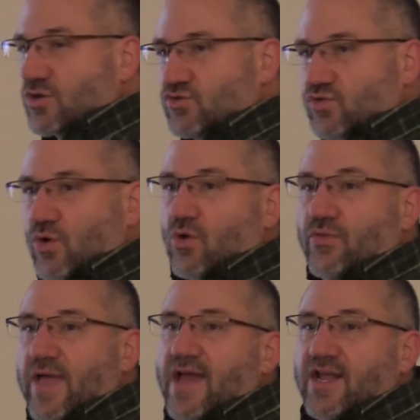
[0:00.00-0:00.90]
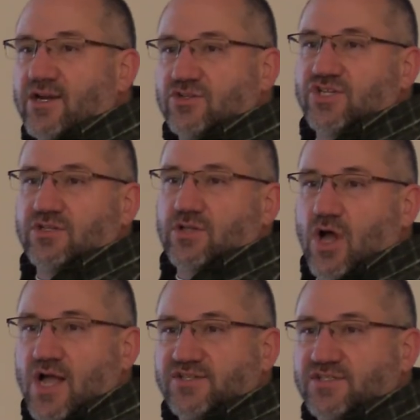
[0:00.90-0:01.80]
control that energy
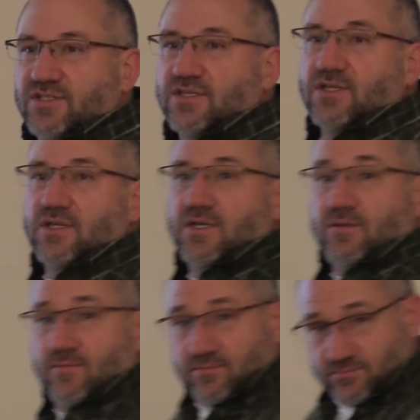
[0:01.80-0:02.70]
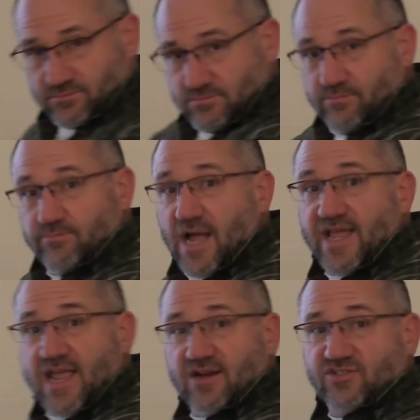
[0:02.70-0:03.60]
loss by
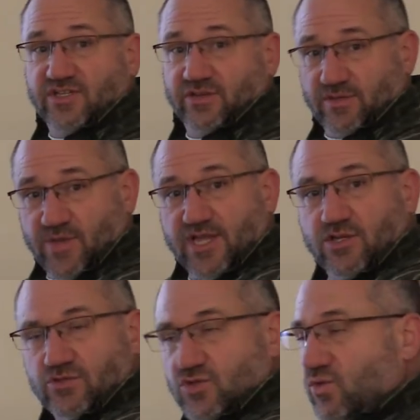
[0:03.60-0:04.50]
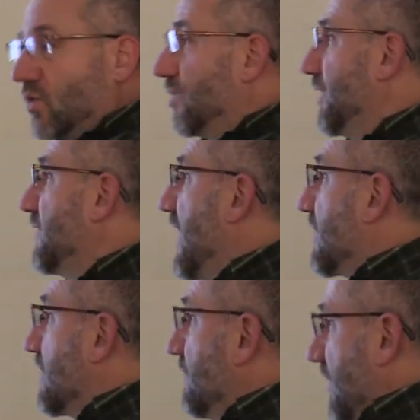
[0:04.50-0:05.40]
air sealing, by controlling
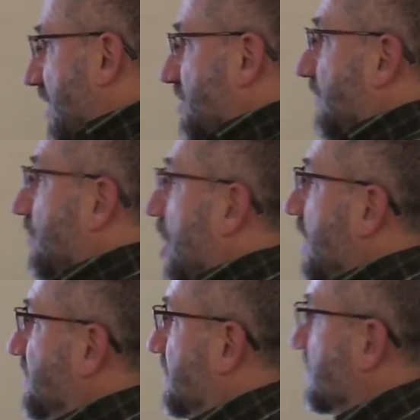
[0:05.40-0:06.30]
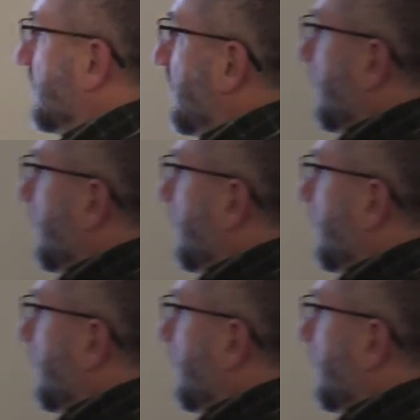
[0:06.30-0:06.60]
that convective losses.